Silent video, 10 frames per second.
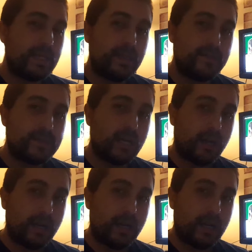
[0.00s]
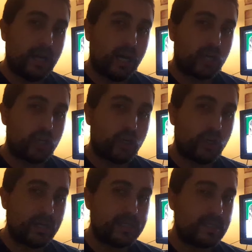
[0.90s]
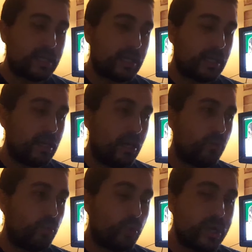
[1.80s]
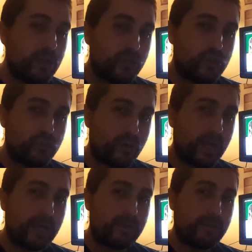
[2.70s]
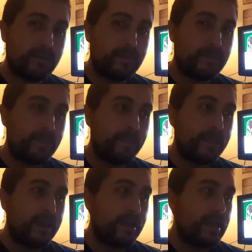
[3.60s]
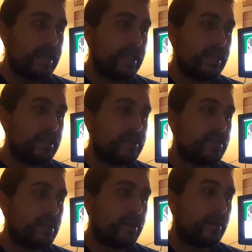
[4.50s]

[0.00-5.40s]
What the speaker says: gives currency real strength is